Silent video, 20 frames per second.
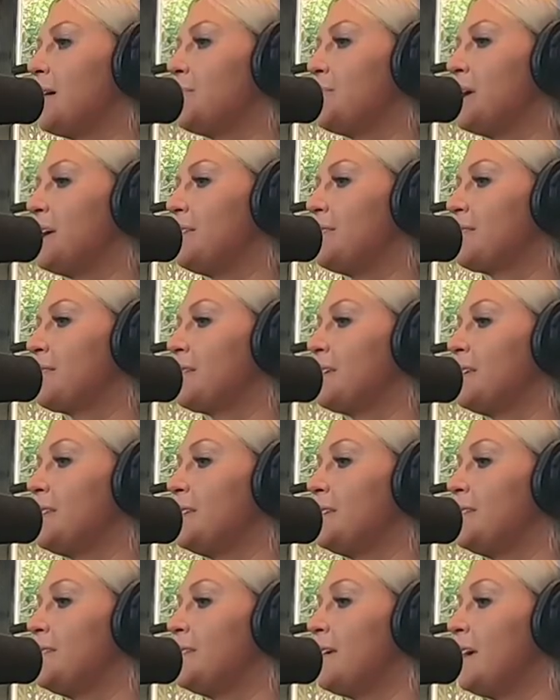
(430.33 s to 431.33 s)
basically
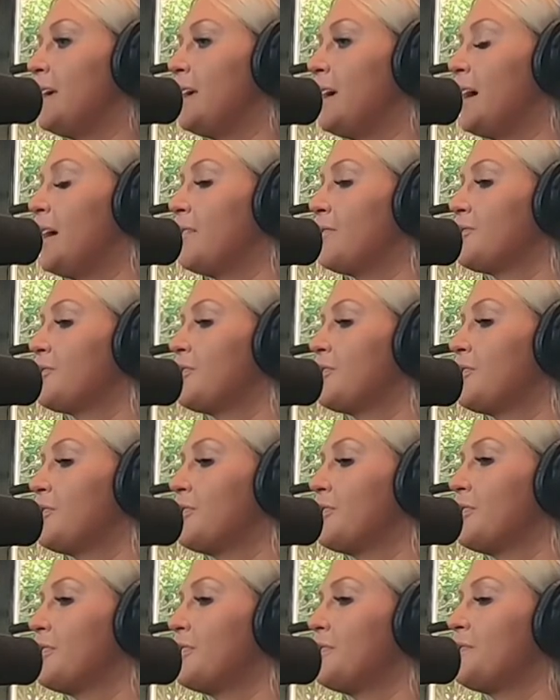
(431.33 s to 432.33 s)
the day after
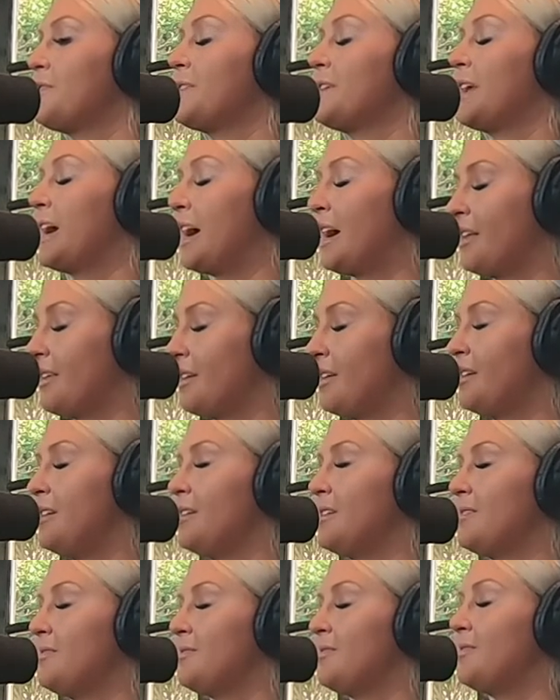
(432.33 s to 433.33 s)
the finale
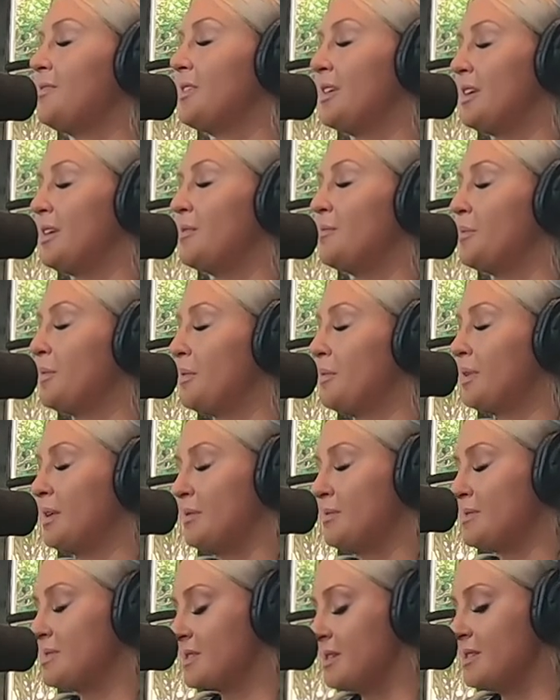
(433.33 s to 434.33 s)
of it it
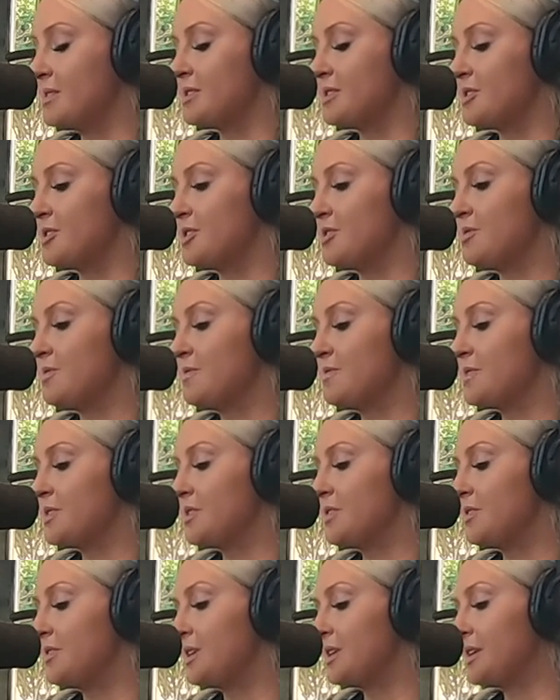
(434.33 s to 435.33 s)
was season two of so
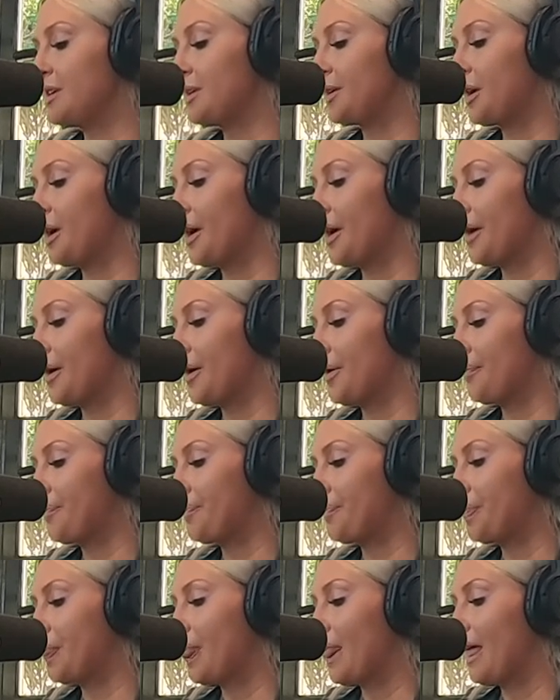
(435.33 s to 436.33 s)
you think
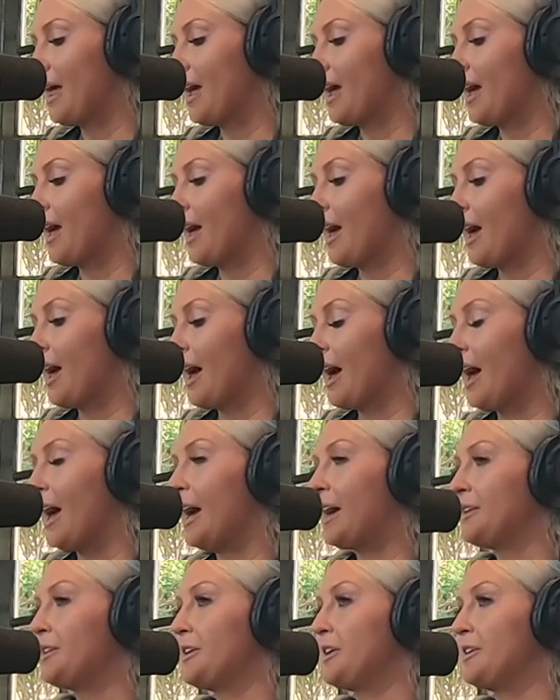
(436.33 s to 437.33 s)
um, i
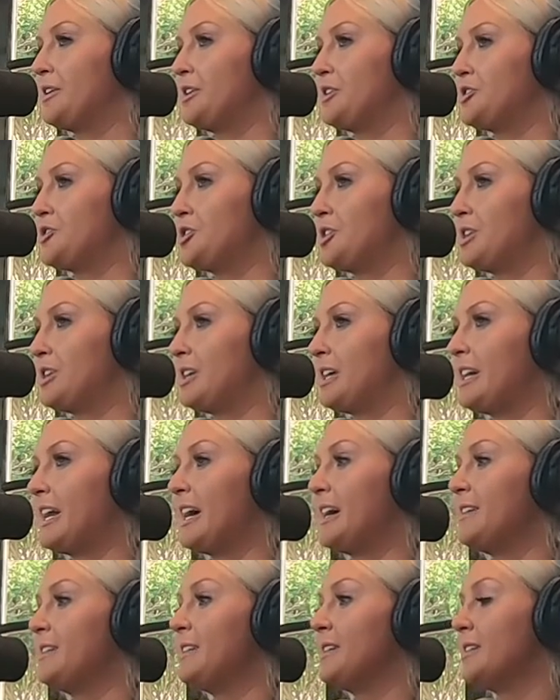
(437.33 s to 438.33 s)
had an audition and i
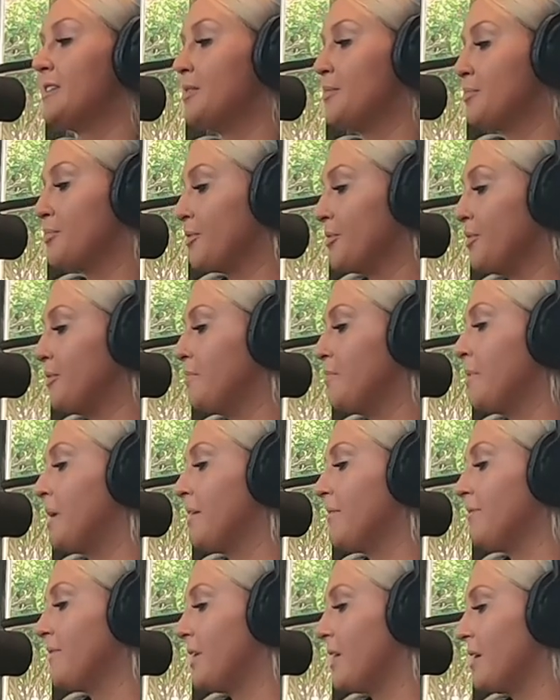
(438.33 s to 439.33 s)
had to get it approved by
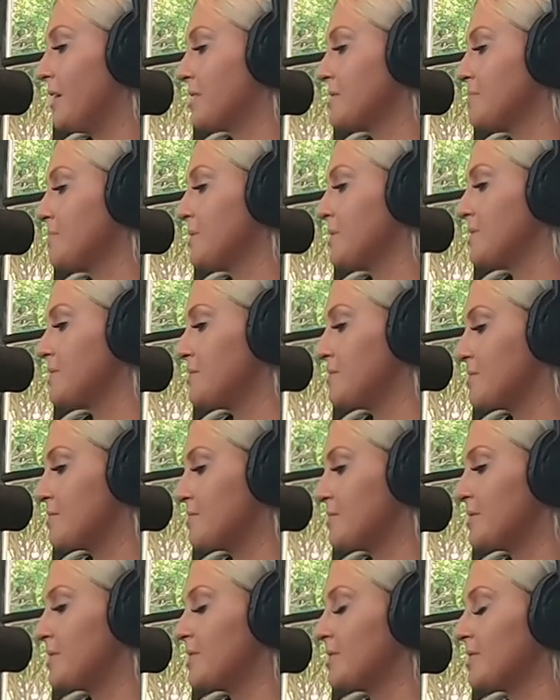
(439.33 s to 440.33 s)
fox because it was
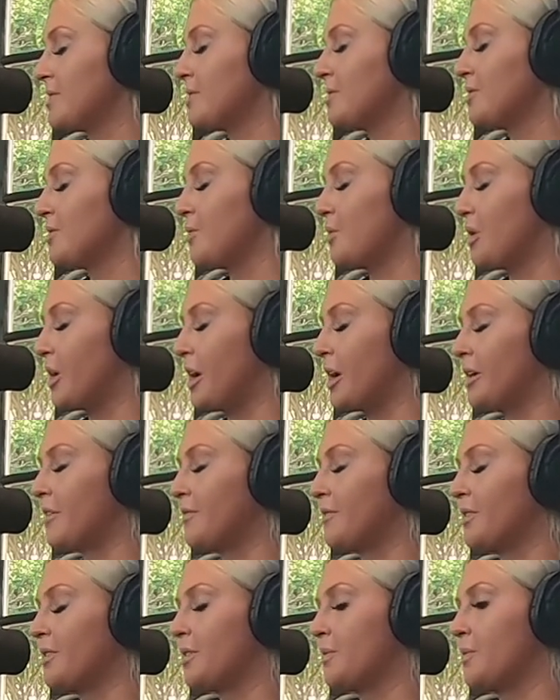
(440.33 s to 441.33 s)
with a
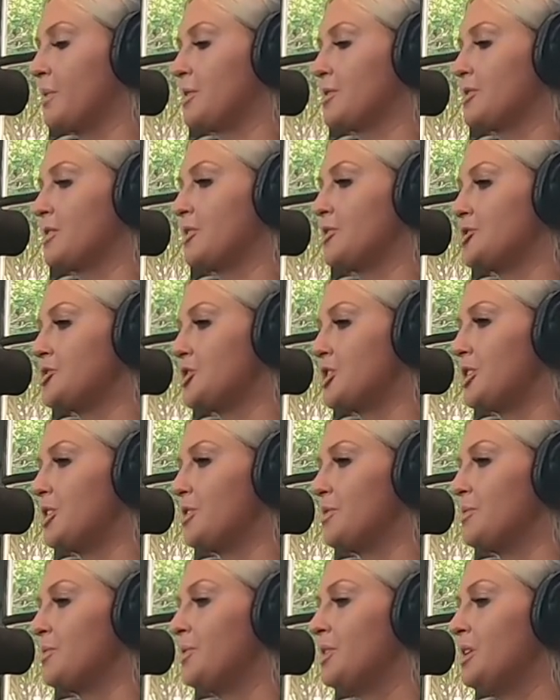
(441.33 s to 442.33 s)
choreographer that worked on the
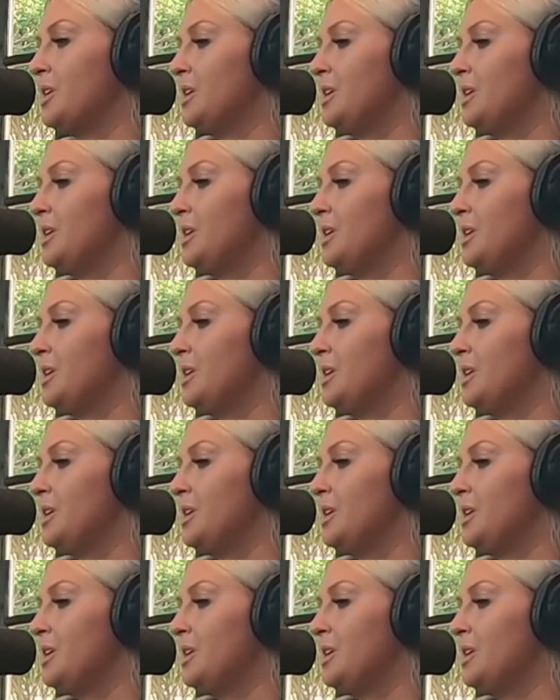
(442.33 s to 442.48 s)
show